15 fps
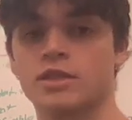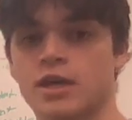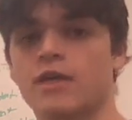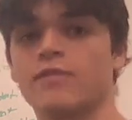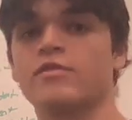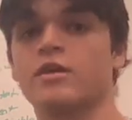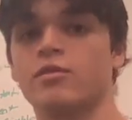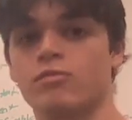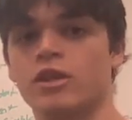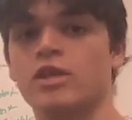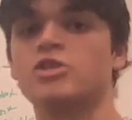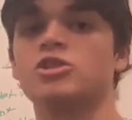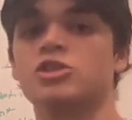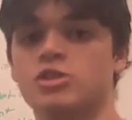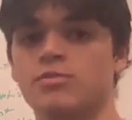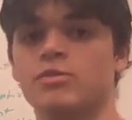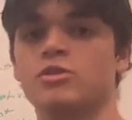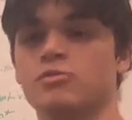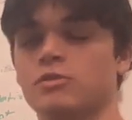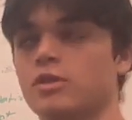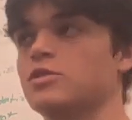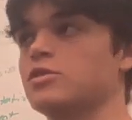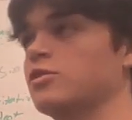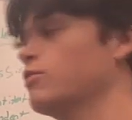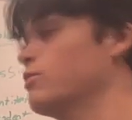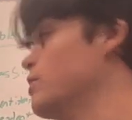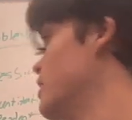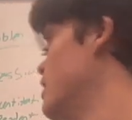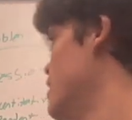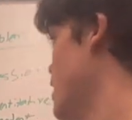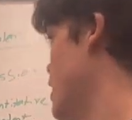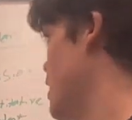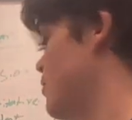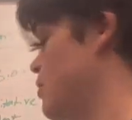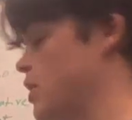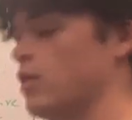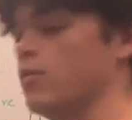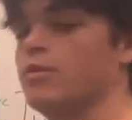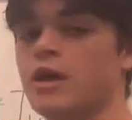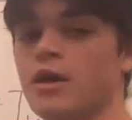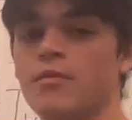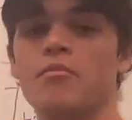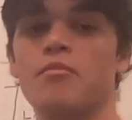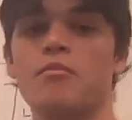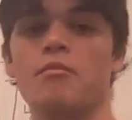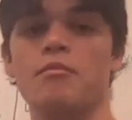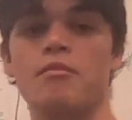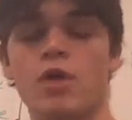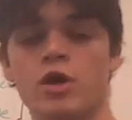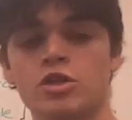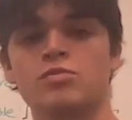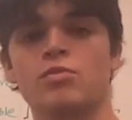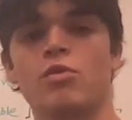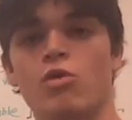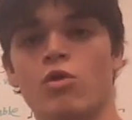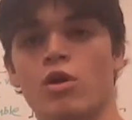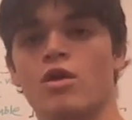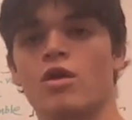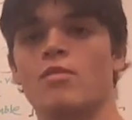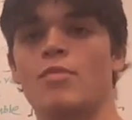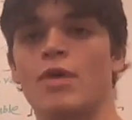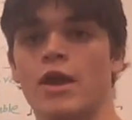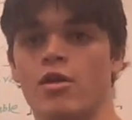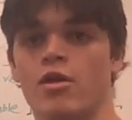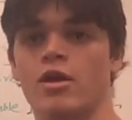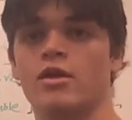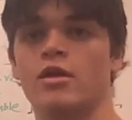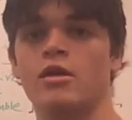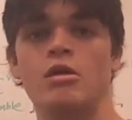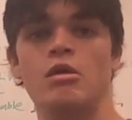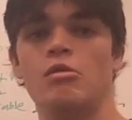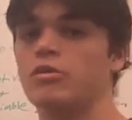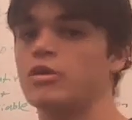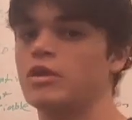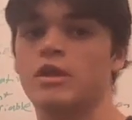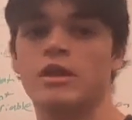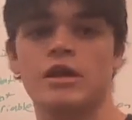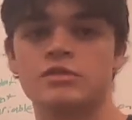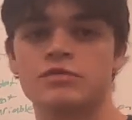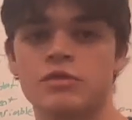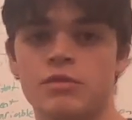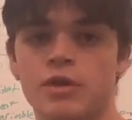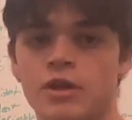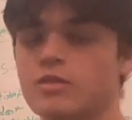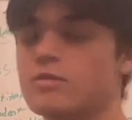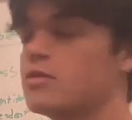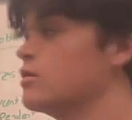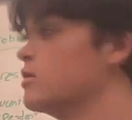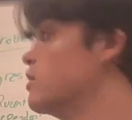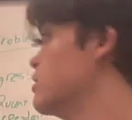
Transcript: and kind of the relationship between the two. It'll become much more apparent within the next few minutes.